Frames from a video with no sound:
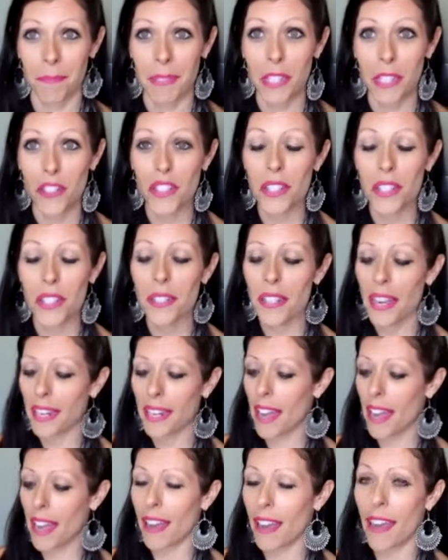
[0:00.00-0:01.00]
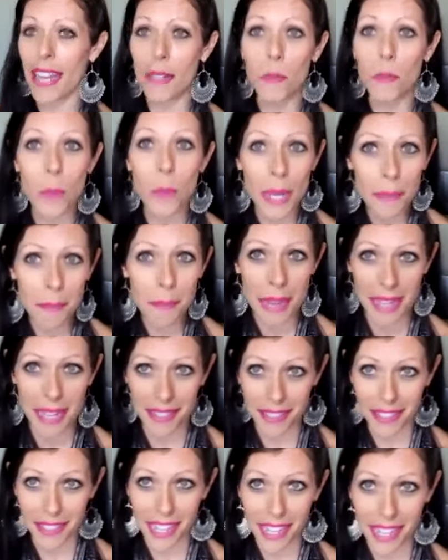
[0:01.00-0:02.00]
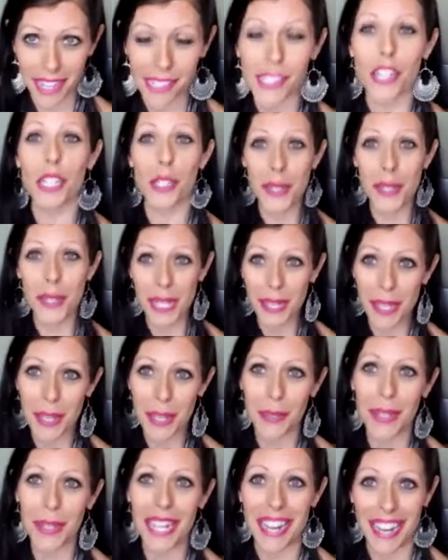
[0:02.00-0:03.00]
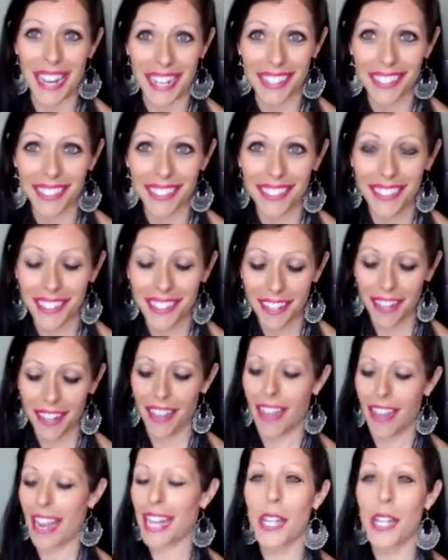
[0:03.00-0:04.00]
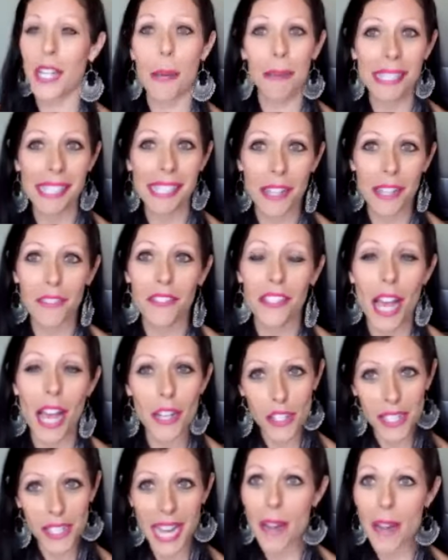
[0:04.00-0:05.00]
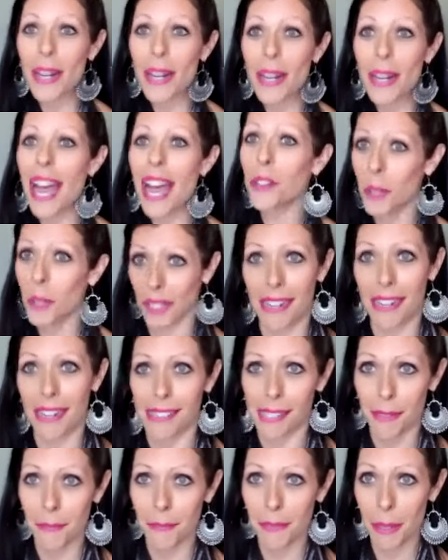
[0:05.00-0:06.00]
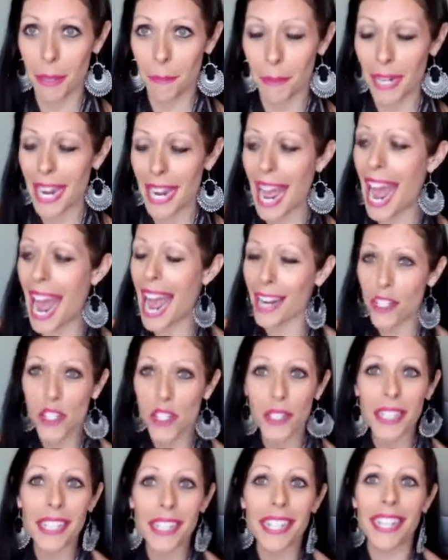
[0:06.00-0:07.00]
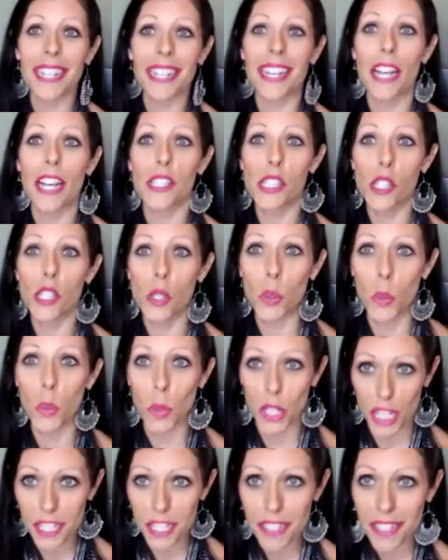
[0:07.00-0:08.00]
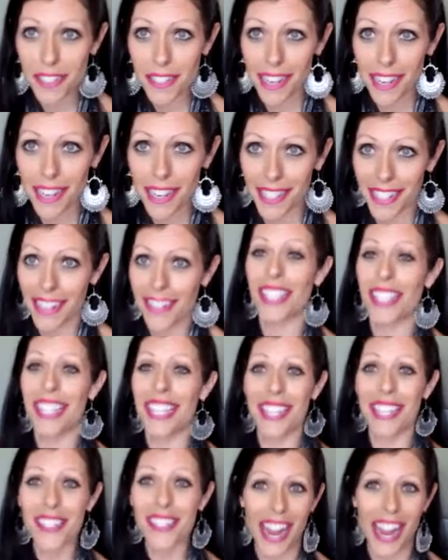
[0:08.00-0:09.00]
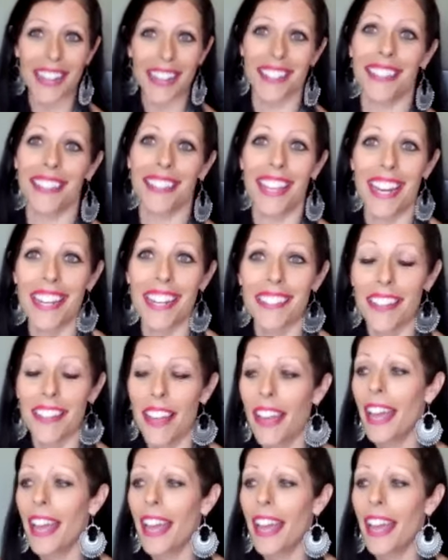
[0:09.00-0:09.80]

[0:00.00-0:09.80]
She's like, in one month, I started using the yoni I taught myself not just how to have an orgasm, but I actually can squirt. I can actually ejaculate.